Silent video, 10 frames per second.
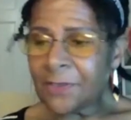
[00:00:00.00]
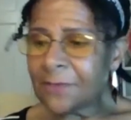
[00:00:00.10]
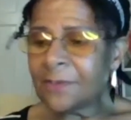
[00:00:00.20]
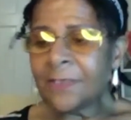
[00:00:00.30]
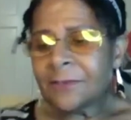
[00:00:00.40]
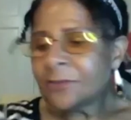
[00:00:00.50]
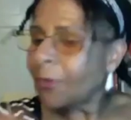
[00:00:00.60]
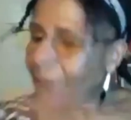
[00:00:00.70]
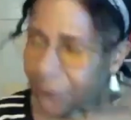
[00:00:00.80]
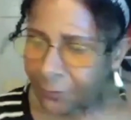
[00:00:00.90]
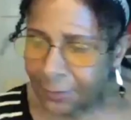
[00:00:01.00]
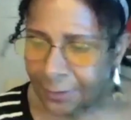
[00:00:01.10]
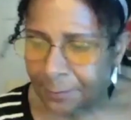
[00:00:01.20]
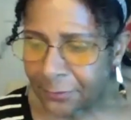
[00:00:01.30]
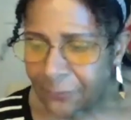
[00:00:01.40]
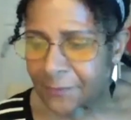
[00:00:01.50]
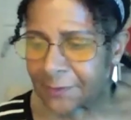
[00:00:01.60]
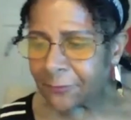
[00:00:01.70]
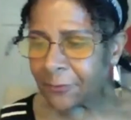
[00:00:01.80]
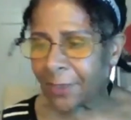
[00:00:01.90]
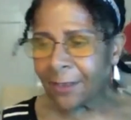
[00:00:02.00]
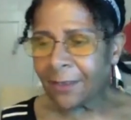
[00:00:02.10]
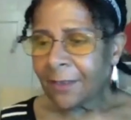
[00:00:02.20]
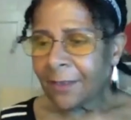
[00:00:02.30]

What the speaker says: it totally blew us away.